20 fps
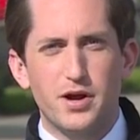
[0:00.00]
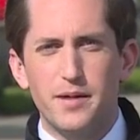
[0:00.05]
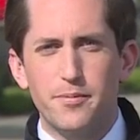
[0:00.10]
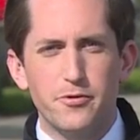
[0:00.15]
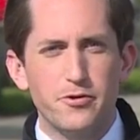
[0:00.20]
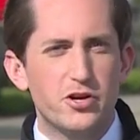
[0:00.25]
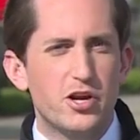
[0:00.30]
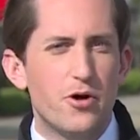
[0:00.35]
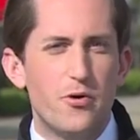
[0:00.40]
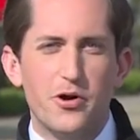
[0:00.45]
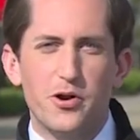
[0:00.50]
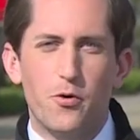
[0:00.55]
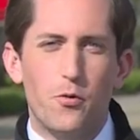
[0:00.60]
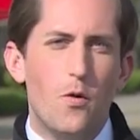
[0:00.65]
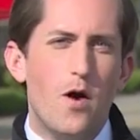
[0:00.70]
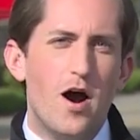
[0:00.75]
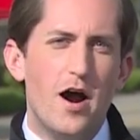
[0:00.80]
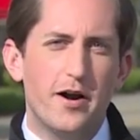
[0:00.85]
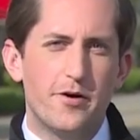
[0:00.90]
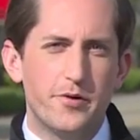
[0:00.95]
able to go on a
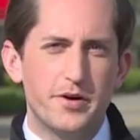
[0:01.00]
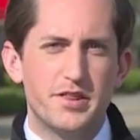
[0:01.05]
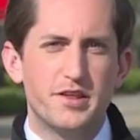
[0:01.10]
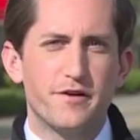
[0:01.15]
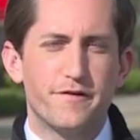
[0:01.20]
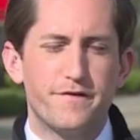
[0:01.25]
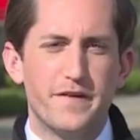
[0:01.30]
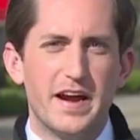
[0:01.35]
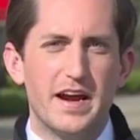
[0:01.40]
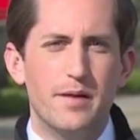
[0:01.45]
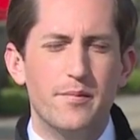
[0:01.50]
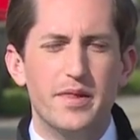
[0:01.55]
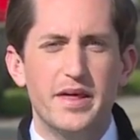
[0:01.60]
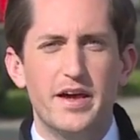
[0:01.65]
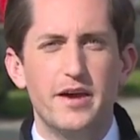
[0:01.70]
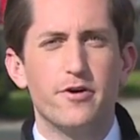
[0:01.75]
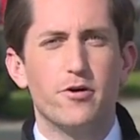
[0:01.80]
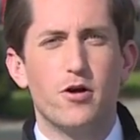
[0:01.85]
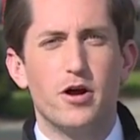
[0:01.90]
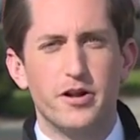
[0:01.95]
walk with your
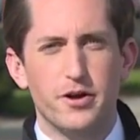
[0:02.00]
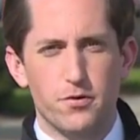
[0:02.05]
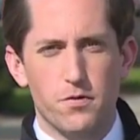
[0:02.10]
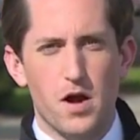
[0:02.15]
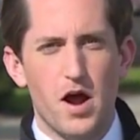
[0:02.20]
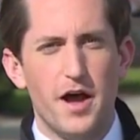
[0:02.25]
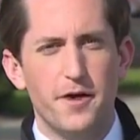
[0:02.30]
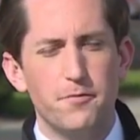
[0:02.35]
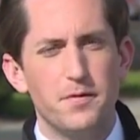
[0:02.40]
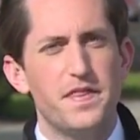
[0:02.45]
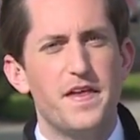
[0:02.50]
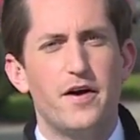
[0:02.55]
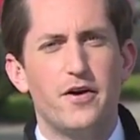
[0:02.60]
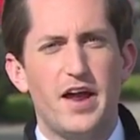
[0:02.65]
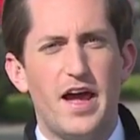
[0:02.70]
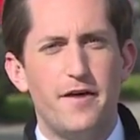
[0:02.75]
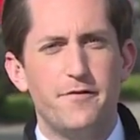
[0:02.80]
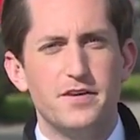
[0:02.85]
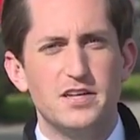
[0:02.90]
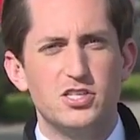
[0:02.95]
family or on a run without
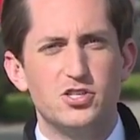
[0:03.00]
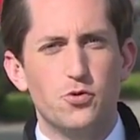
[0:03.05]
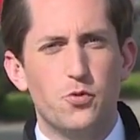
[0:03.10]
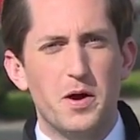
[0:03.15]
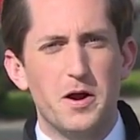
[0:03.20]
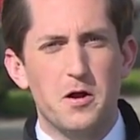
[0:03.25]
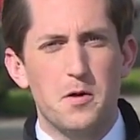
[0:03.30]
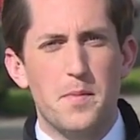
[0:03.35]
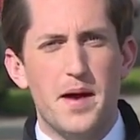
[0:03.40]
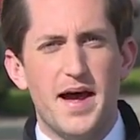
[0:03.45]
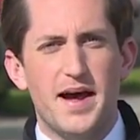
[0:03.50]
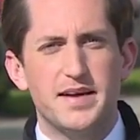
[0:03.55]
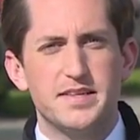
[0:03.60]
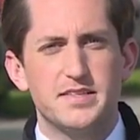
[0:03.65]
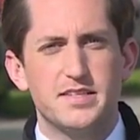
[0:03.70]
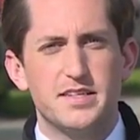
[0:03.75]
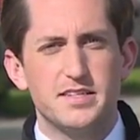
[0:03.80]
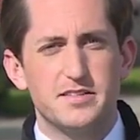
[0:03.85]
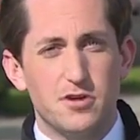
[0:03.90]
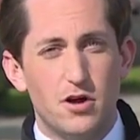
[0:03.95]
having to wear a
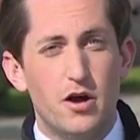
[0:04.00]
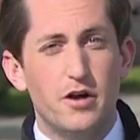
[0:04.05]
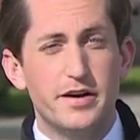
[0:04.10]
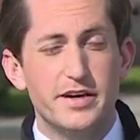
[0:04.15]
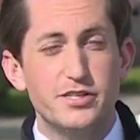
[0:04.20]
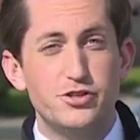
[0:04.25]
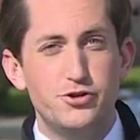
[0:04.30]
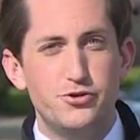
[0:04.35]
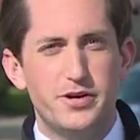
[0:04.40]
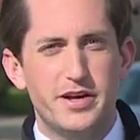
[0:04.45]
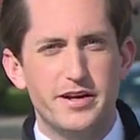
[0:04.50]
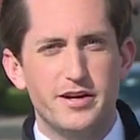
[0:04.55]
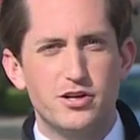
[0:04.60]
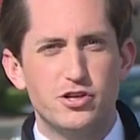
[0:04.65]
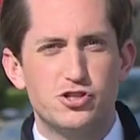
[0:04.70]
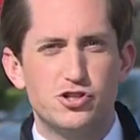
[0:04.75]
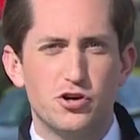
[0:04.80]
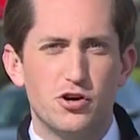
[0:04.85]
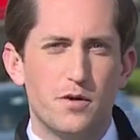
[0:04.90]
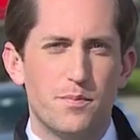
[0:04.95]
mask as long as you can
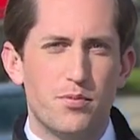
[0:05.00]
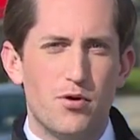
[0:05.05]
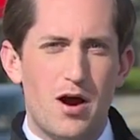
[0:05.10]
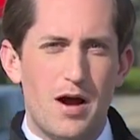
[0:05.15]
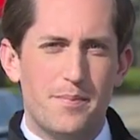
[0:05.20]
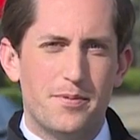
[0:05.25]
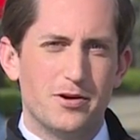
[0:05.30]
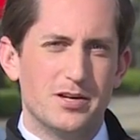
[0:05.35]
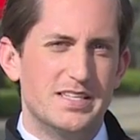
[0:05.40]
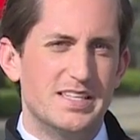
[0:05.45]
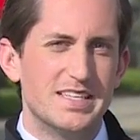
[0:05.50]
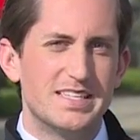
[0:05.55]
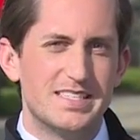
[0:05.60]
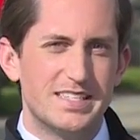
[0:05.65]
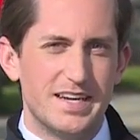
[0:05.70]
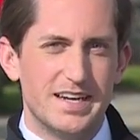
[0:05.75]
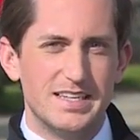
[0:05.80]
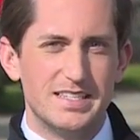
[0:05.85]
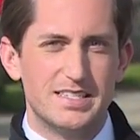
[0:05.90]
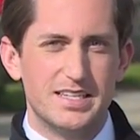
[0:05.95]
ensure proper
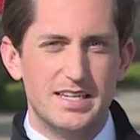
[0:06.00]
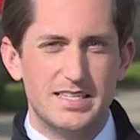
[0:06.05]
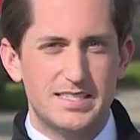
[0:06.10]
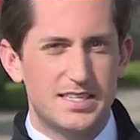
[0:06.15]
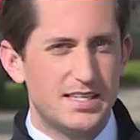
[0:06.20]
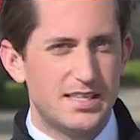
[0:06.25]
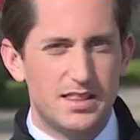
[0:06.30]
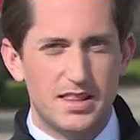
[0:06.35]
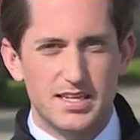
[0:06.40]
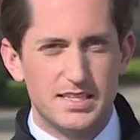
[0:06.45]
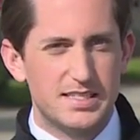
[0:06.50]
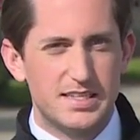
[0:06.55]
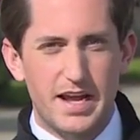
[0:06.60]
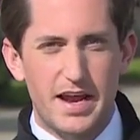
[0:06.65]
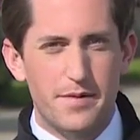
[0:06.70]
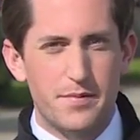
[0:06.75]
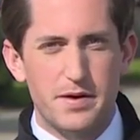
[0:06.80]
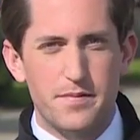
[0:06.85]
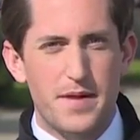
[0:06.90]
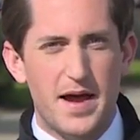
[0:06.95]
distance. It's the
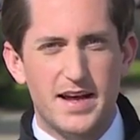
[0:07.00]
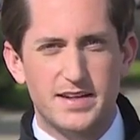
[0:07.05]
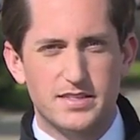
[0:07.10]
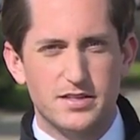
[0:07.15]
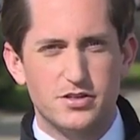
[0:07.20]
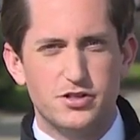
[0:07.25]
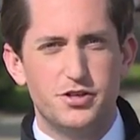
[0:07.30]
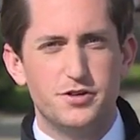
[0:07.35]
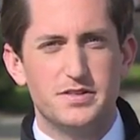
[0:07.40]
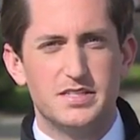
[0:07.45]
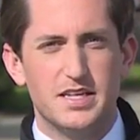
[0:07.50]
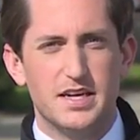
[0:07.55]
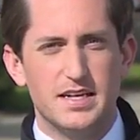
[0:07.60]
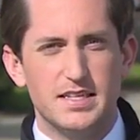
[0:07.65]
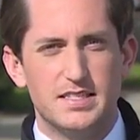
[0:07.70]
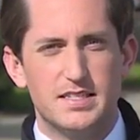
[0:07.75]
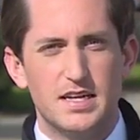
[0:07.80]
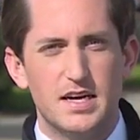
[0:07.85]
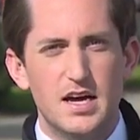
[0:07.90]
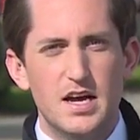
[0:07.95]
same in
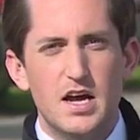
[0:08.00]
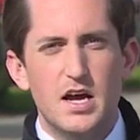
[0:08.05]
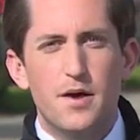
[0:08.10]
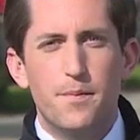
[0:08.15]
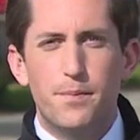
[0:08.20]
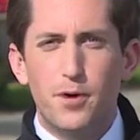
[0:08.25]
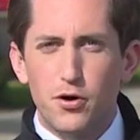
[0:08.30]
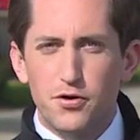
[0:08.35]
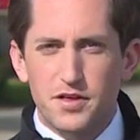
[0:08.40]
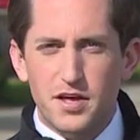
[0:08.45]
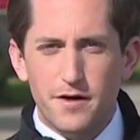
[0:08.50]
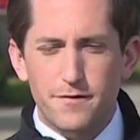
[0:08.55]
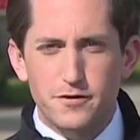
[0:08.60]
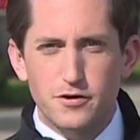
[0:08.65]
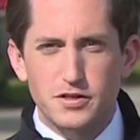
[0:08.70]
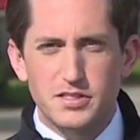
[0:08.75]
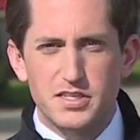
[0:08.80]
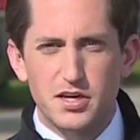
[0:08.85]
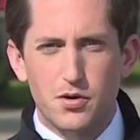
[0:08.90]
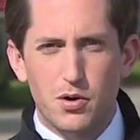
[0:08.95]
Massachusetts. Both
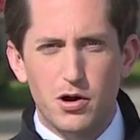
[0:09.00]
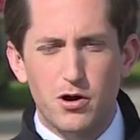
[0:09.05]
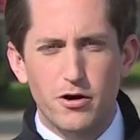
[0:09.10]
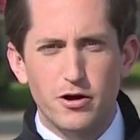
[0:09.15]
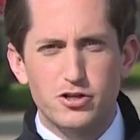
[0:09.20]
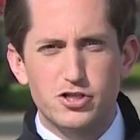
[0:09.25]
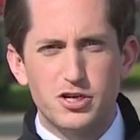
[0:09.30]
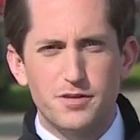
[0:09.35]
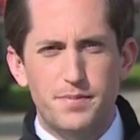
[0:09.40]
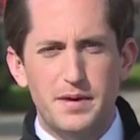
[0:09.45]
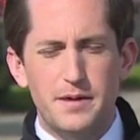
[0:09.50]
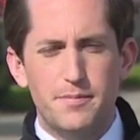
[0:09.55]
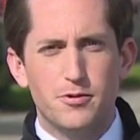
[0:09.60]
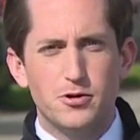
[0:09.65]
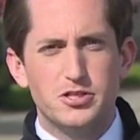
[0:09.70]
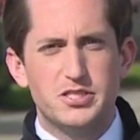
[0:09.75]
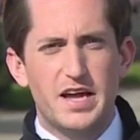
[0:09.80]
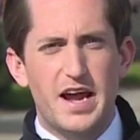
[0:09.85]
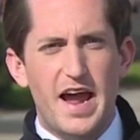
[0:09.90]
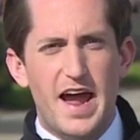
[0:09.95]
governors, though, are urging
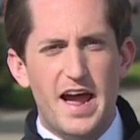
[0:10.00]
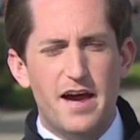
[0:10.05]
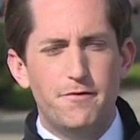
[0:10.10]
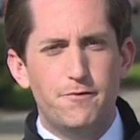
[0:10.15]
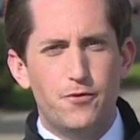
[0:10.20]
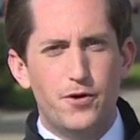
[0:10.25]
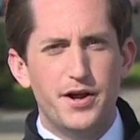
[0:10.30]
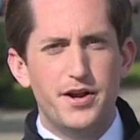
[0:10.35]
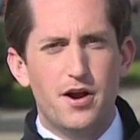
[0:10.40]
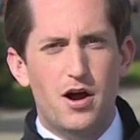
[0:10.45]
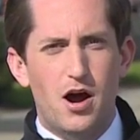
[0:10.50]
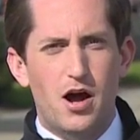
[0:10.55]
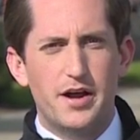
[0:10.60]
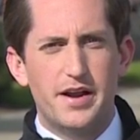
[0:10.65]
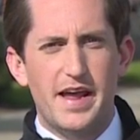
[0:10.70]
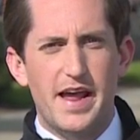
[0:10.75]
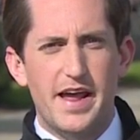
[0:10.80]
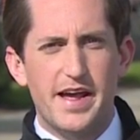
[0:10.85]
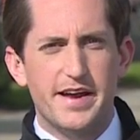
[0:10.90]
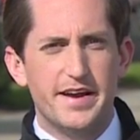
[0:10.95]
people to have one on
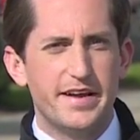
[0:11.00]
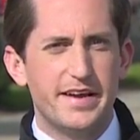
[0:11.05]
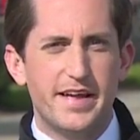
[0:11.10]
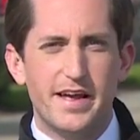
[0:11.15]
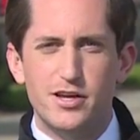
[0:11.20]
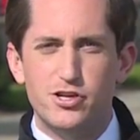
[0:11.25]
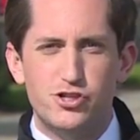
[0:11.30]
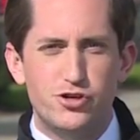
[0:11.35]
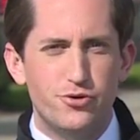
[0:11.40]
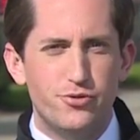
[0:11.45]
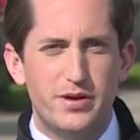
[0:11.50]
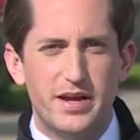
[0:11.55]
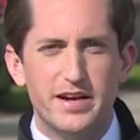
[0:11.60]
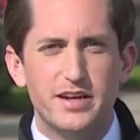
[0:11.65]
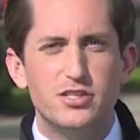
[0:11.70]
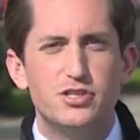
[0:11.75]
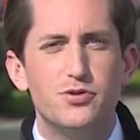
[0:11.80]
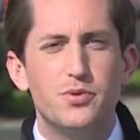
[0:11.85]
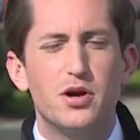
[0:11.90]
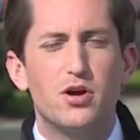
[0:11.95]
hand in case you get
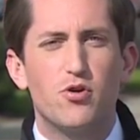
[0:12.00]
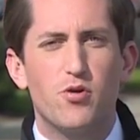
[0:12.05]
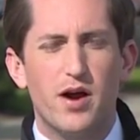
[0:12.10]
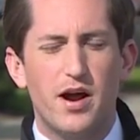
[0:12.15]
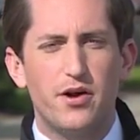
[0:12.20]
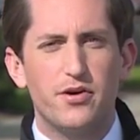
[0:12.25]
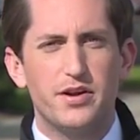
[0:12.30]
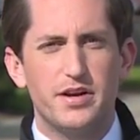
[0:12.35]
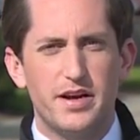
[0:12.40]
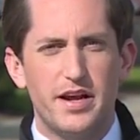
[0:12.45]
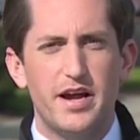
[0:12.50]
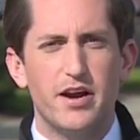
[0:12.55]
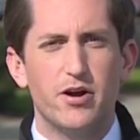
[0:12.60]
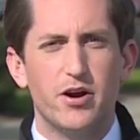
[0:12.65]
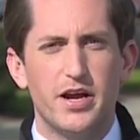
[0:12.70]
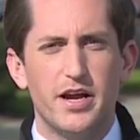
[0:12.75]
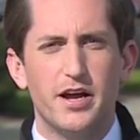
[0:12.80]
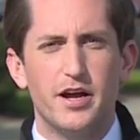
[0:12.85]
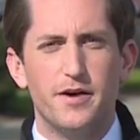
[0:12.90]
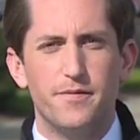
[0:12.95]
into a crowded
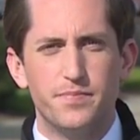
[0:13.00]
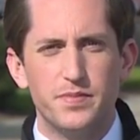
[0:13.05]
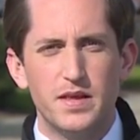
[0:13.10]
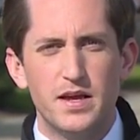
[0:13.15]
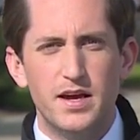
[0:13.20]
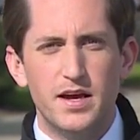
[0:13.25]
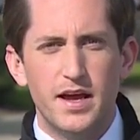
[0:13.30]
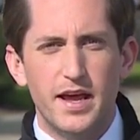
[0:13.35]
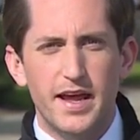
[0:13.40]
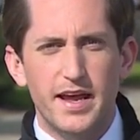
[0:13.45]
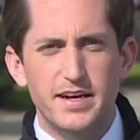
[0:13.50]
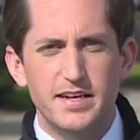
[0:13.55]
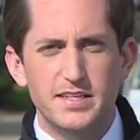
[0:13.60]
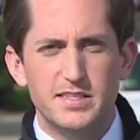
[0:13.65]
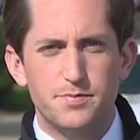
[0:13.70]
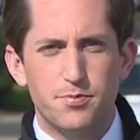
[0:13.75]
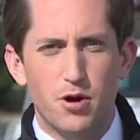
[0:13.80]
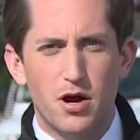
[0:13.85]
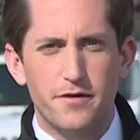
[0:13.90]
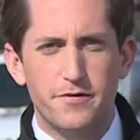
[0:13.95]
area. In
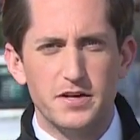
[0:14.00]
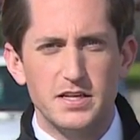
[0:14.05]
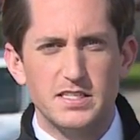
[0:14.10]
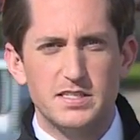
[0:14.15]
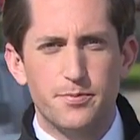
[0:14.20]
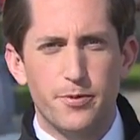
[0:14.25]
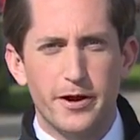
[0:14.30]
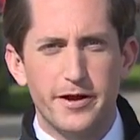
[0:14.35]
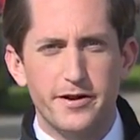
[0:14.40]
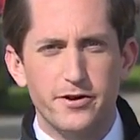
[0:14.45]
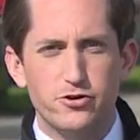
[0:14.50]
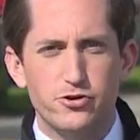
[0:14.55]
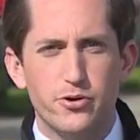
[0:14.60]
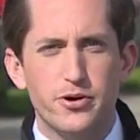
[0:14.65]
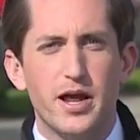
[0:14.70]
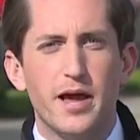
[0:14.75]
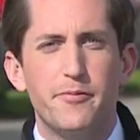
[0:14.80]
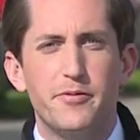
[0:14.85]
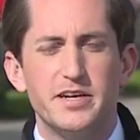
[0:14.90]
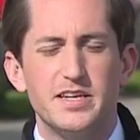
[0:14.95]
East Providence, Brandon
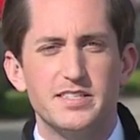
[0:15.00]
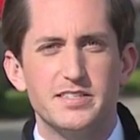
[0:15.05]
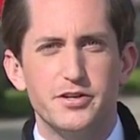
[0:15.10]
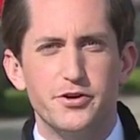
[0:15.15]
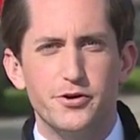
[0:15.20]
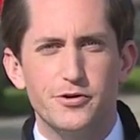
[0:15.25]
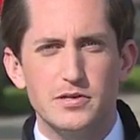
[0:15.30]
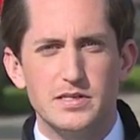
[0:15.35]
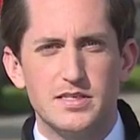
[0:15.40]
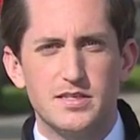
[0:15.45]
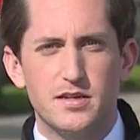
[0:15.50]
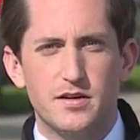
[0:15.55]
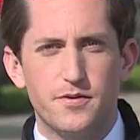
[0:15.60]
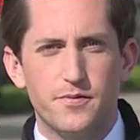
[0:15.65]
Truitt, Eyewitness News.